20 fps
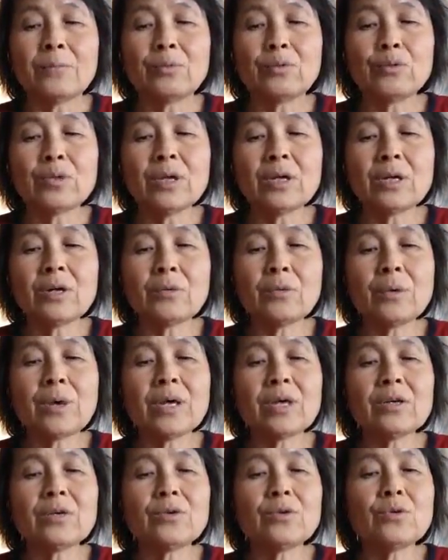Putting
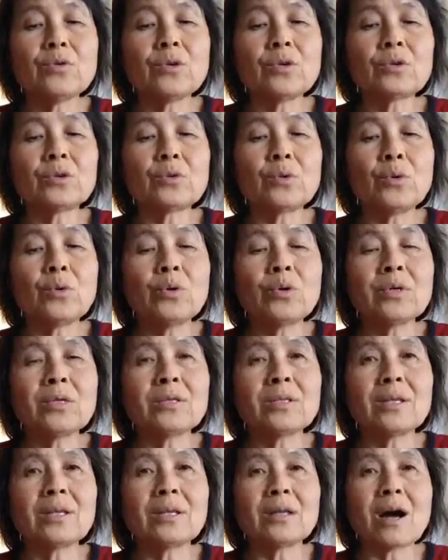away your
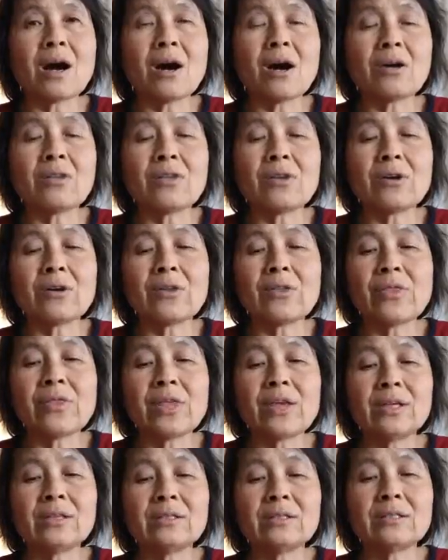toys and other
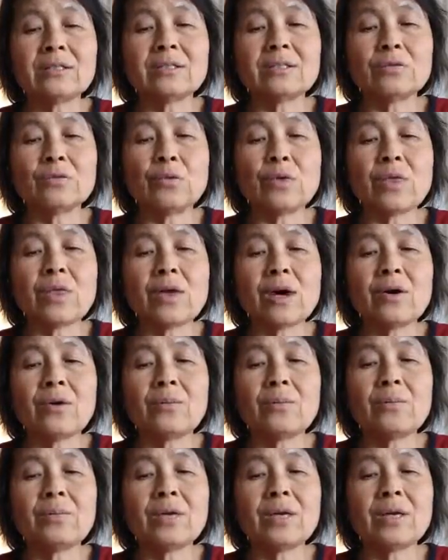things
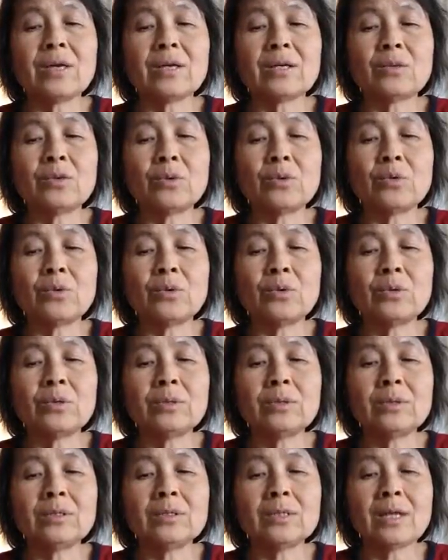without being
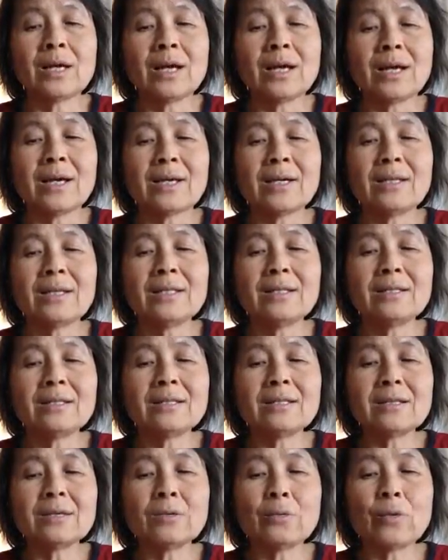told
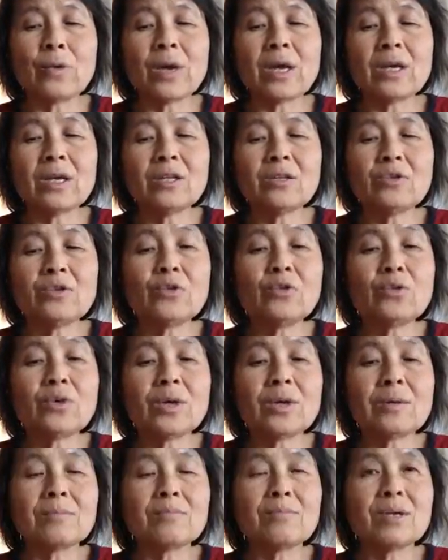is a way you
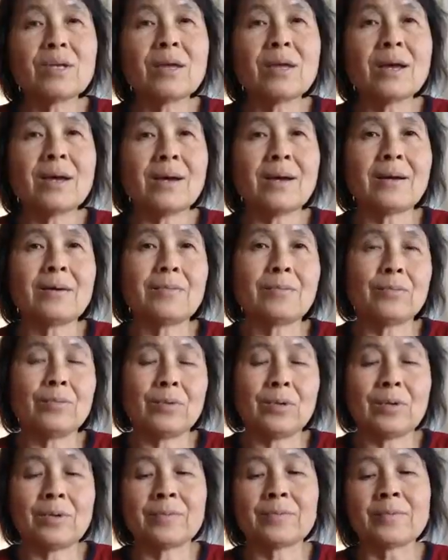can be
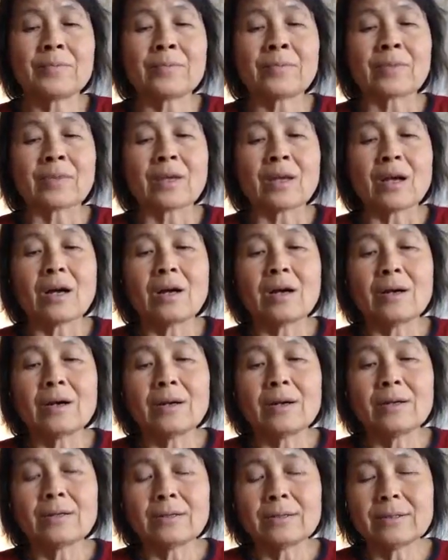helper.
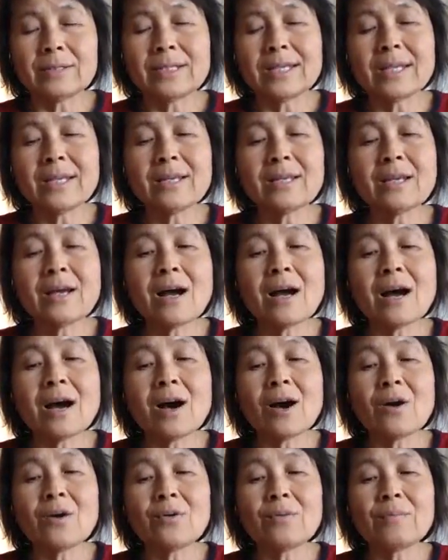Uh, see
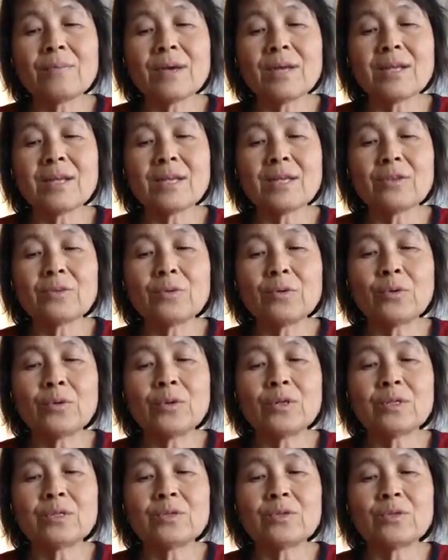how many
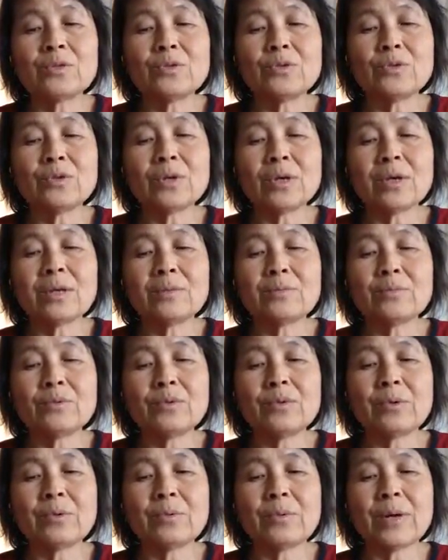toys you can
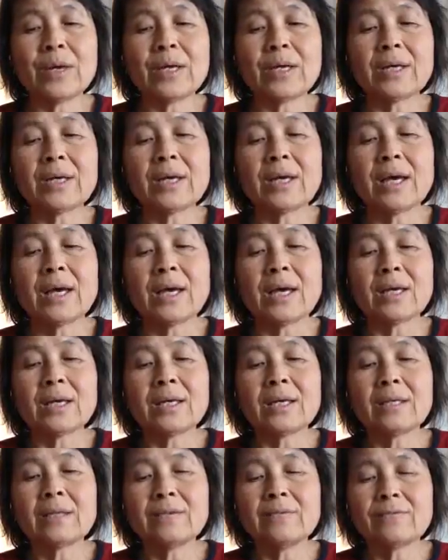put away
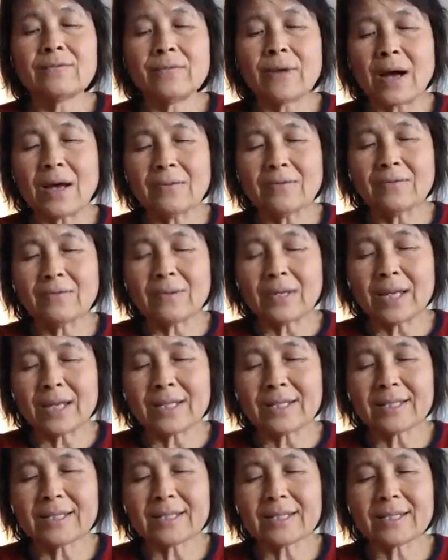in five
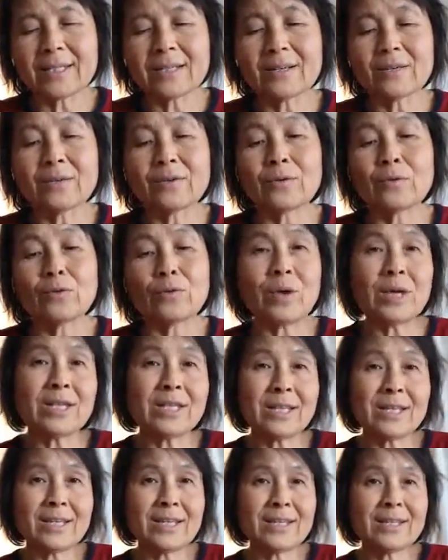minutes. Uh,
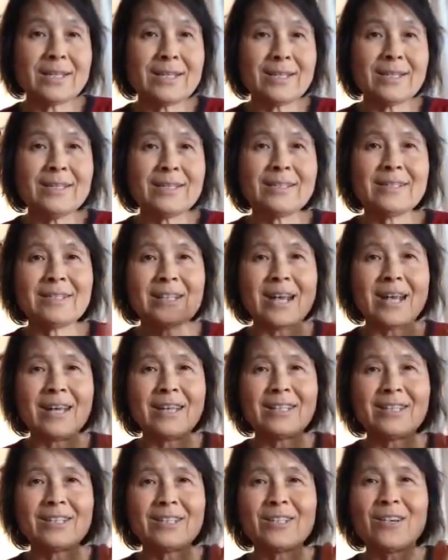ready,
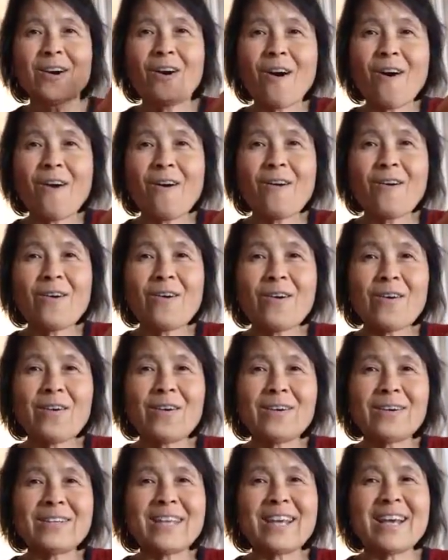set,
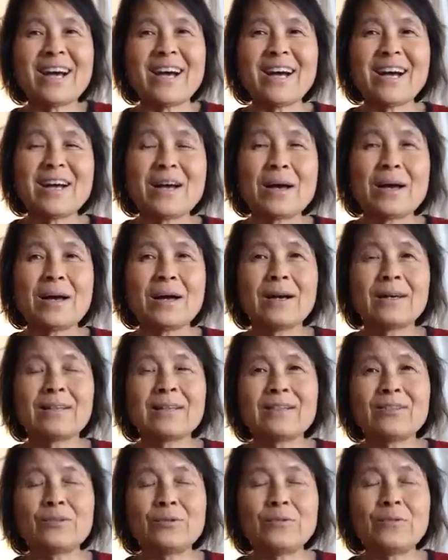go! Yeah,
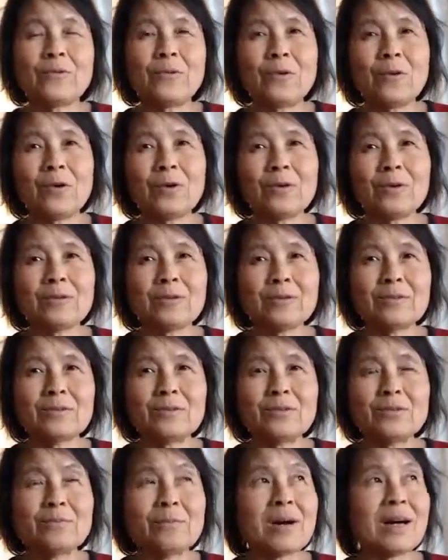to for
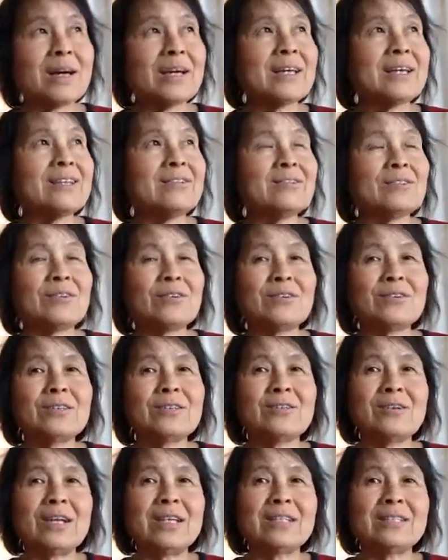to my you know
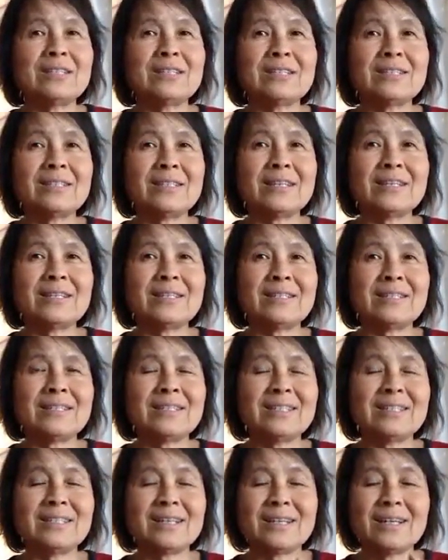
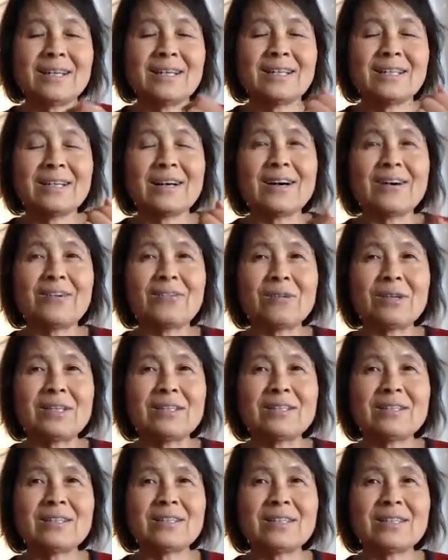grandsons
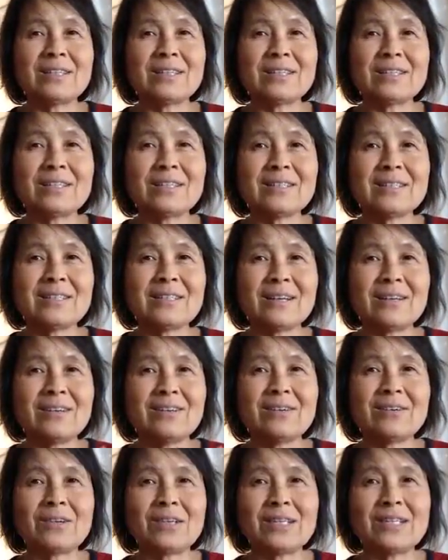always
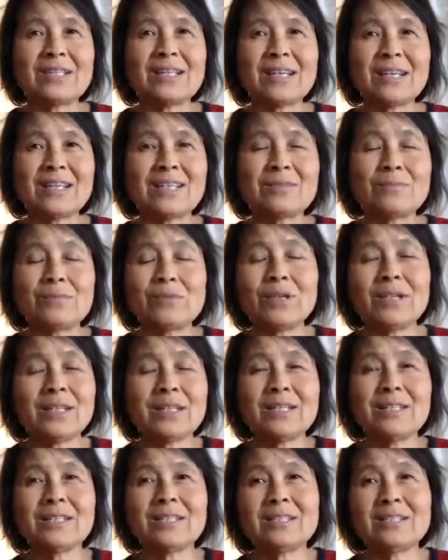Always says,
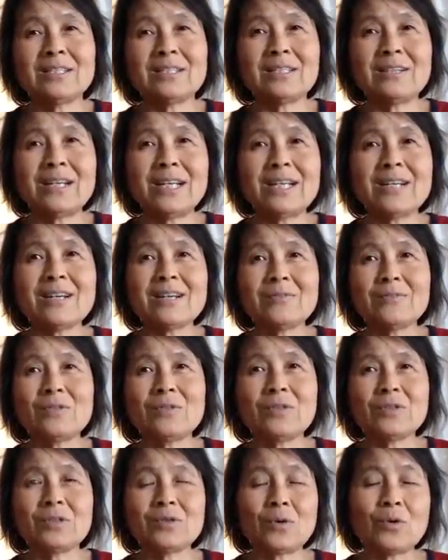please uh, clean up
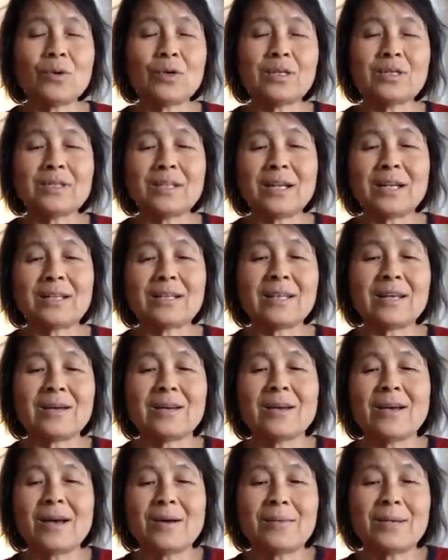your toys like that.
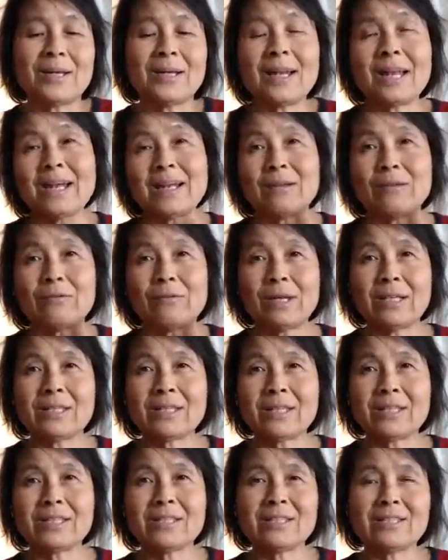Let,
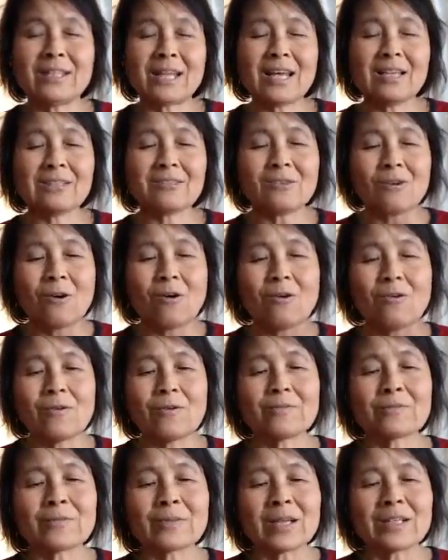ready, set, go.